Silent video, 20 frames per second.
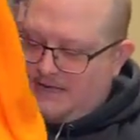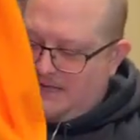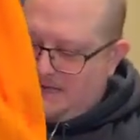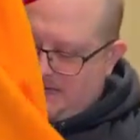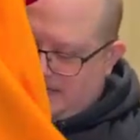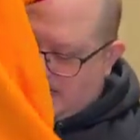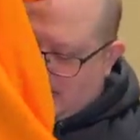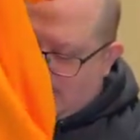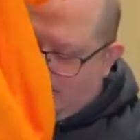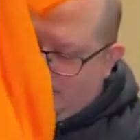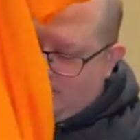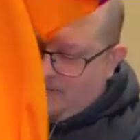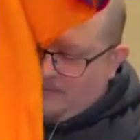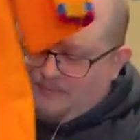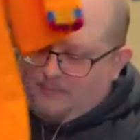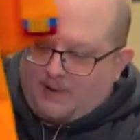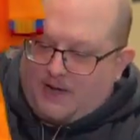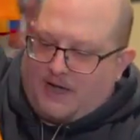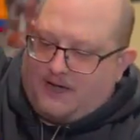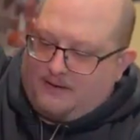And down on the
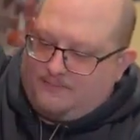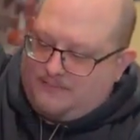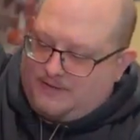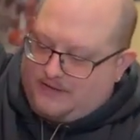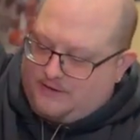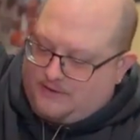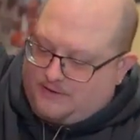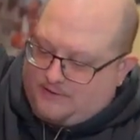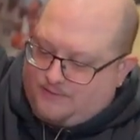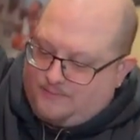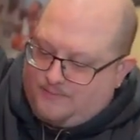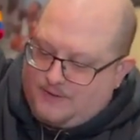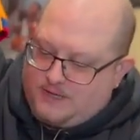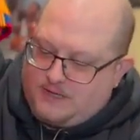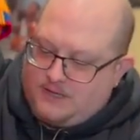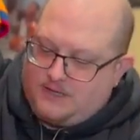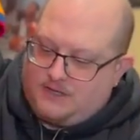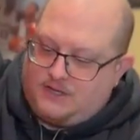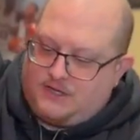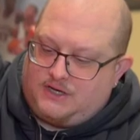bottom here,
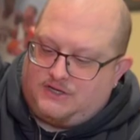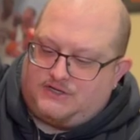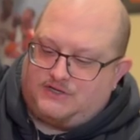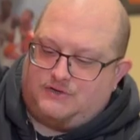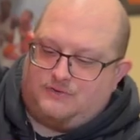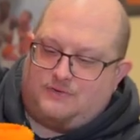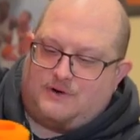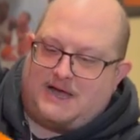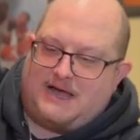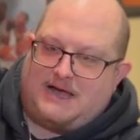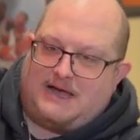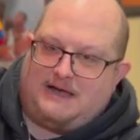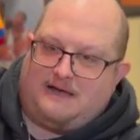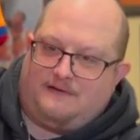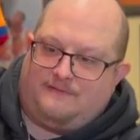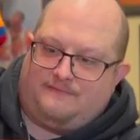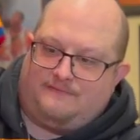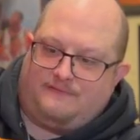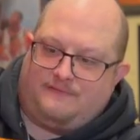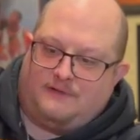you do
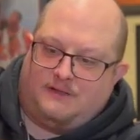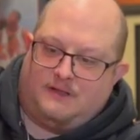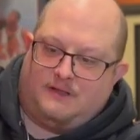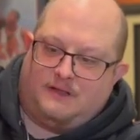have